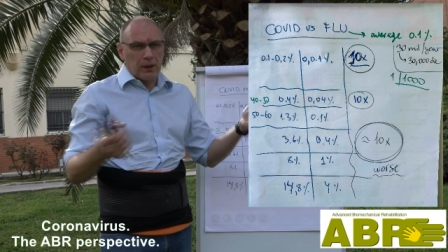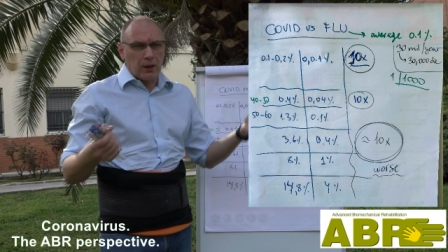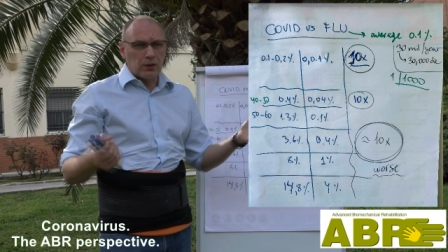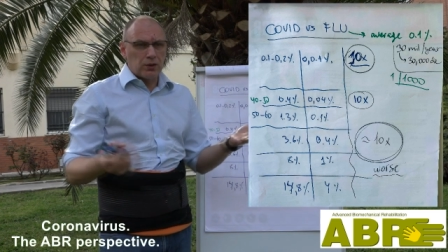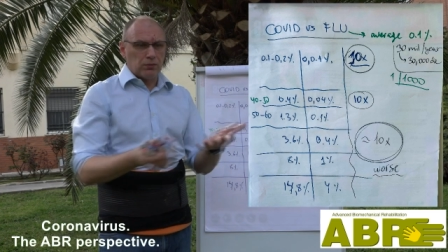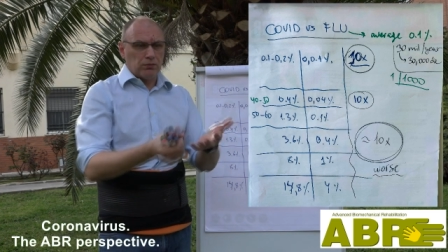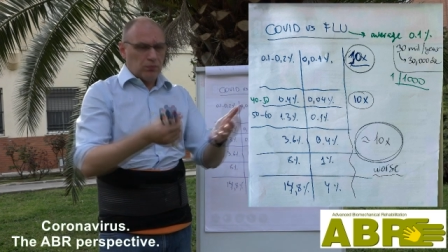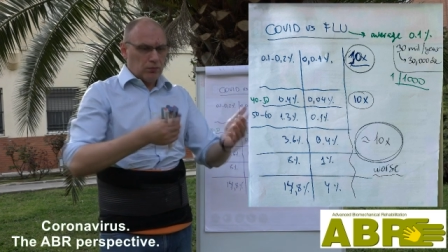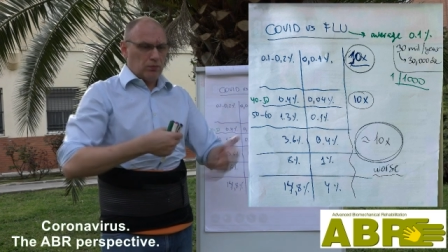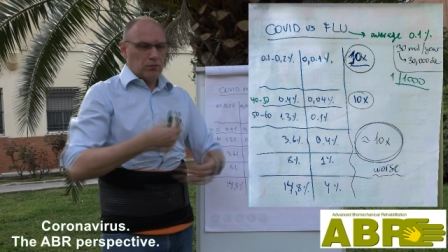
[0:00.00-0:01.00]
because
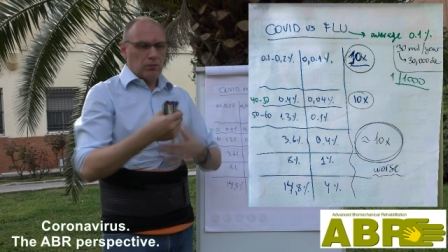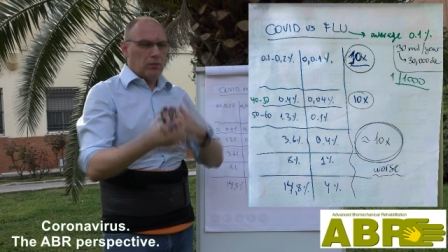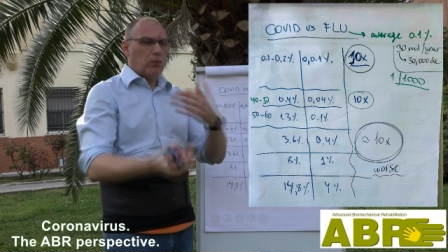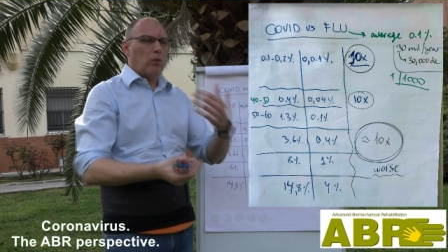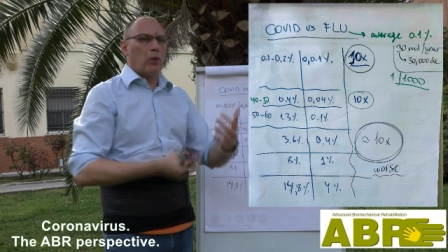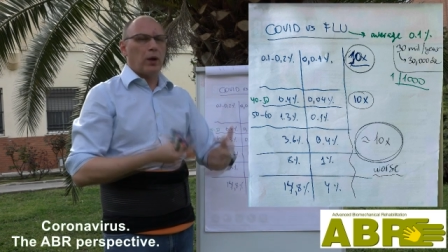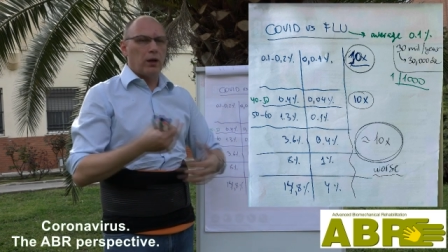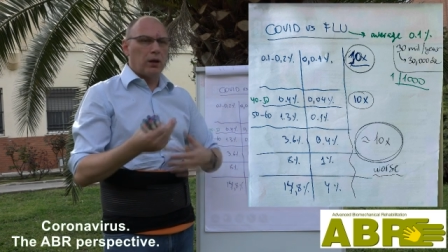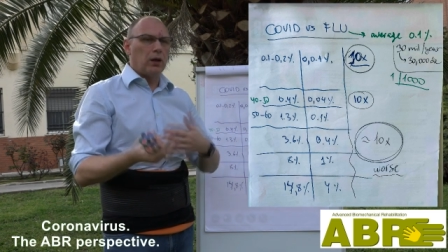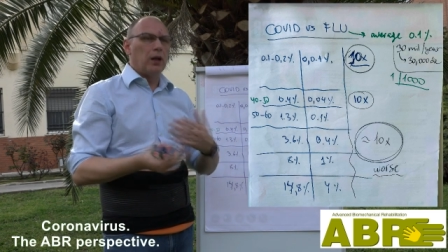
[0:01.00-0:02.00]

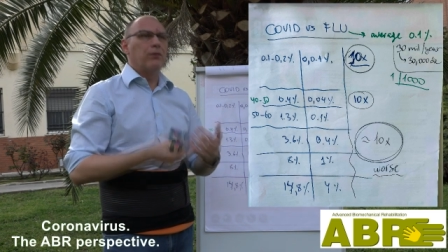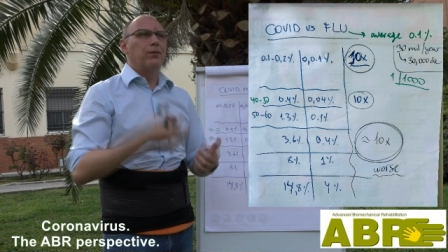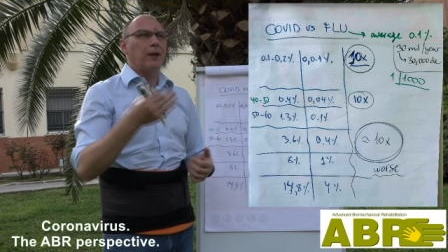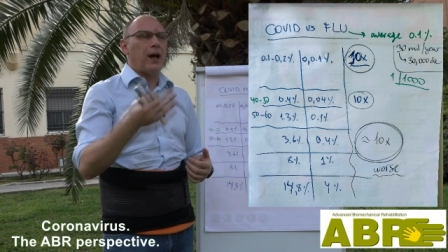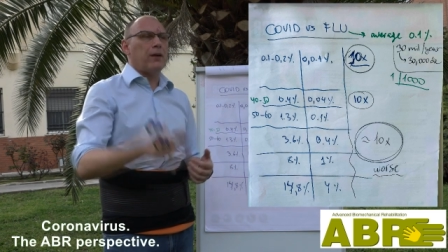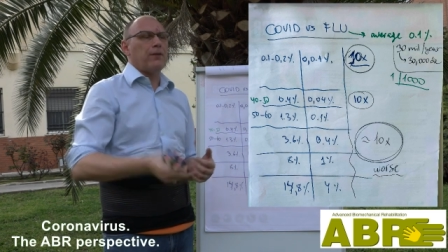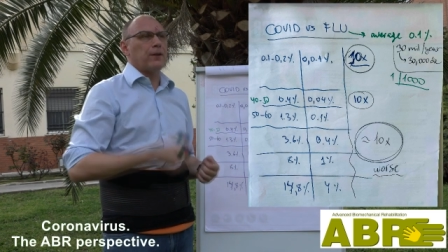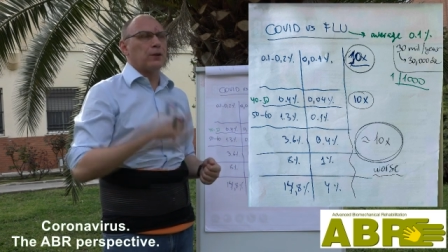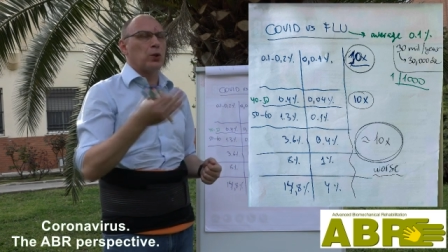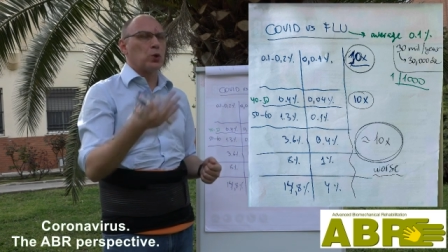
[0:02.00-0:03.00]
we live life
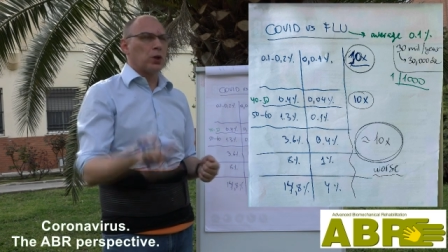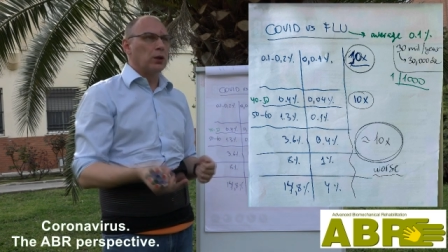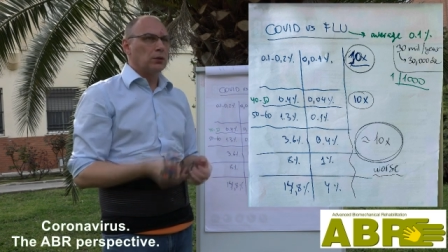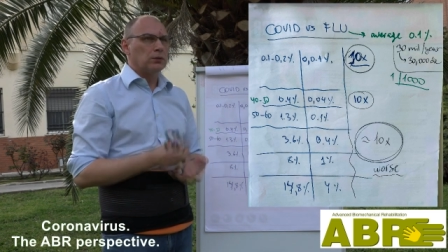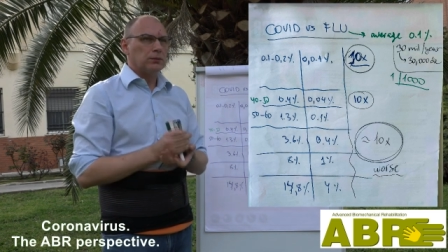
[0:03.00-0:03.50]
as usual.